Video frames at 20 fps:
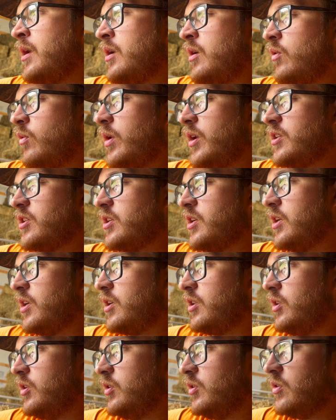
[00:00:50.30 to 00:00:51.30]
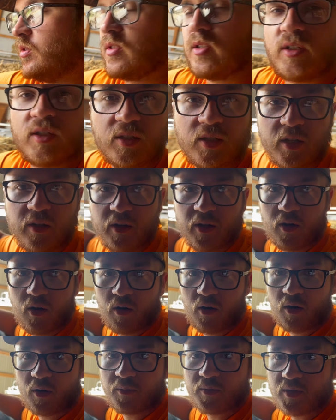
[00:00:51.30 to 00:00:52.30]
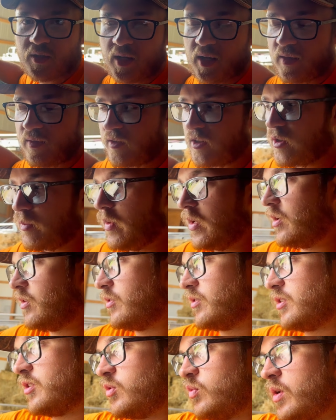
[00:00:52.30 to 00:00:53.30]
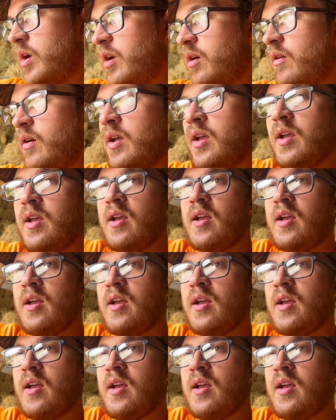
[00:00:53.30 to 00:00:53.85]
which includes the steering arms and the spindles as well.